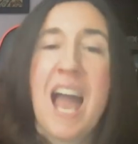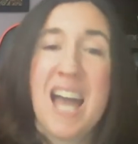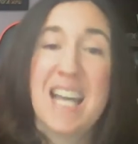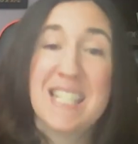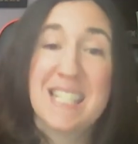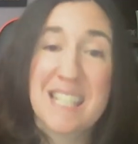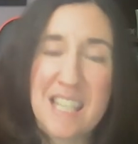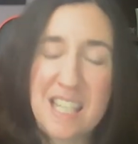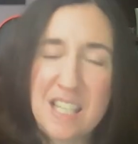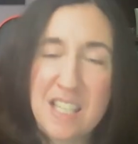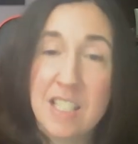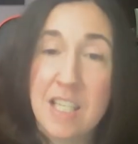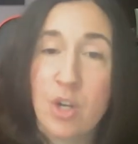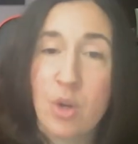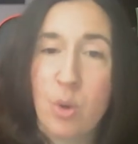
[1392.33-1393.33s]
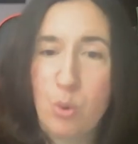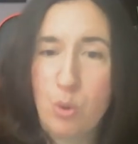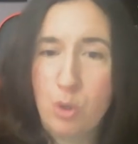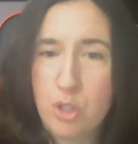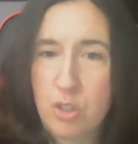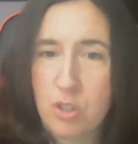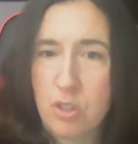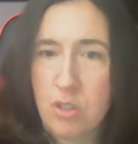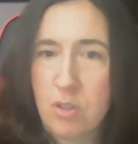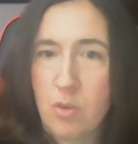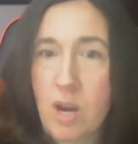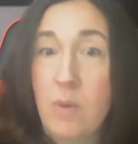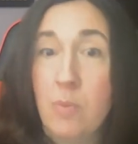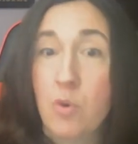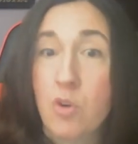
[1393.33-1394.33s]
As kids get older
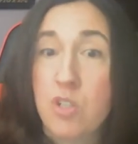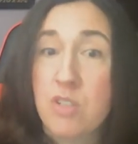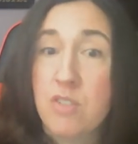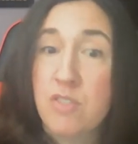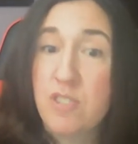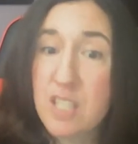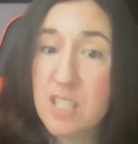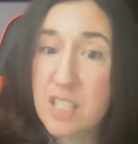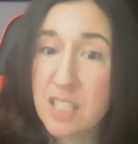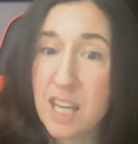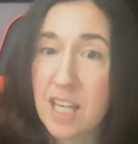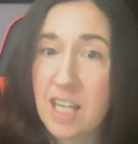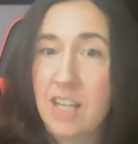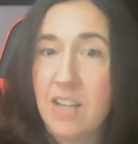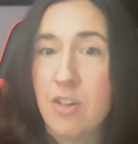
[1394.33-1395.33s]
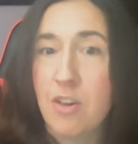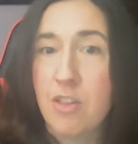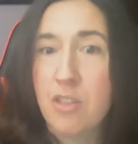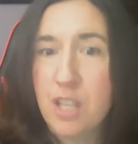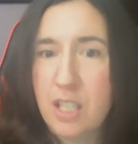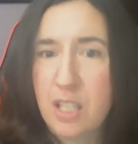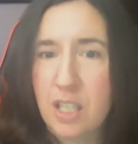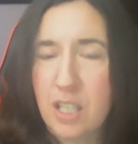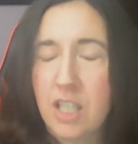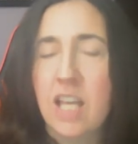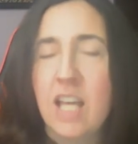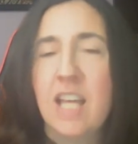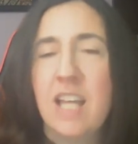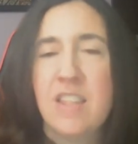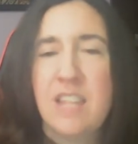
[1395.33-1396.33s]
and more sophisticated in their thinking,
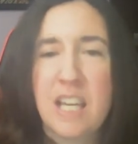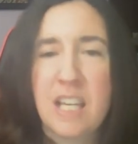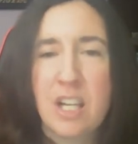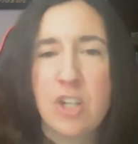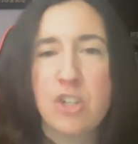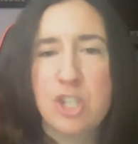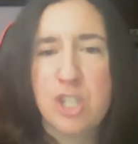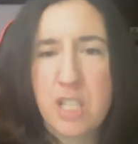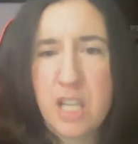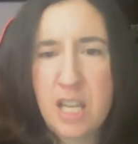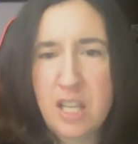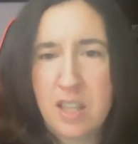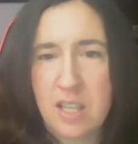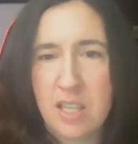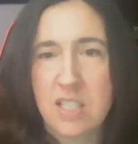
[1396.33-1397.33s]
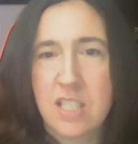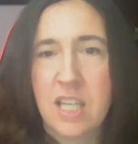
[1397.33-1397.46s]
they can understand this.